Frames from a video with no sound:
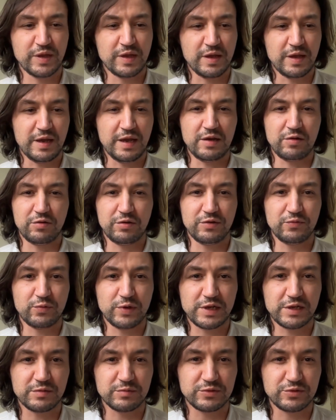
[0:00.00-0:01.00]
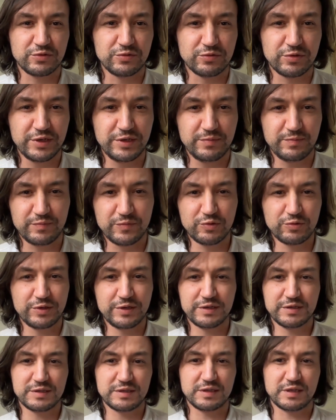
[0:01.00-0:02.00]
Hello and welcome to Nuri. Nuri
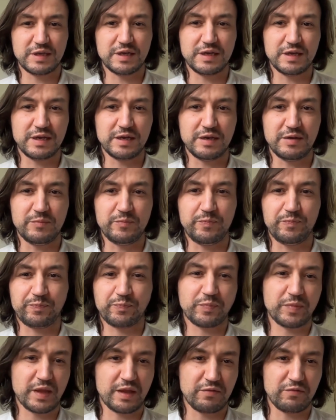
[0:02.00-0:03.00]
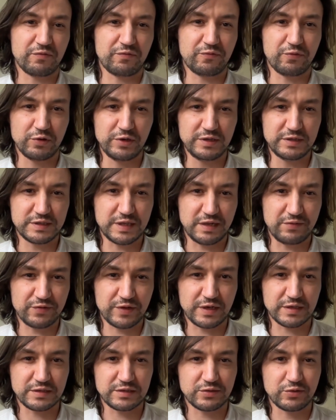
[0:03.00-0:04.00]
is fully
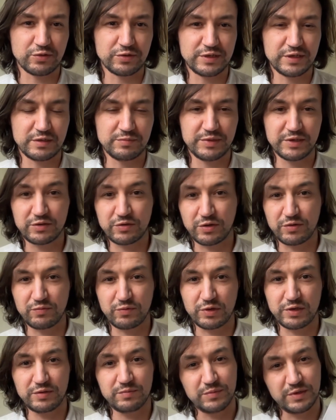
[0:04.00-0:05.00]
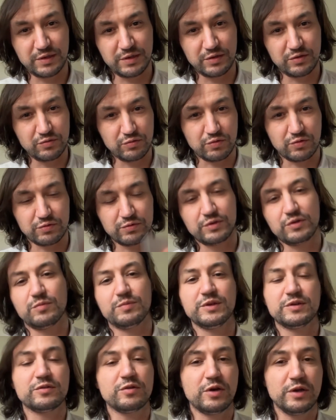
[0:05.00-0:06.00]
self-custodial Bitcoin wallet, meaning you own your
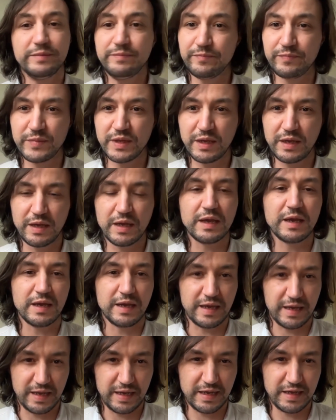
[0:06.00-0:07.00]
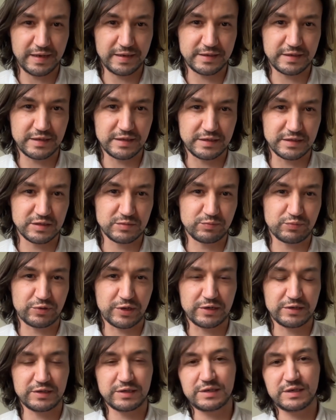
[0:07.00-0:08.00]
Bitcoin, and it is
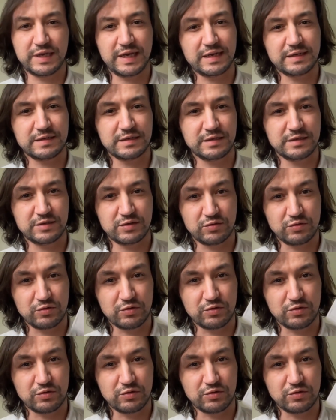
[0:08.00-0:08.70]
protected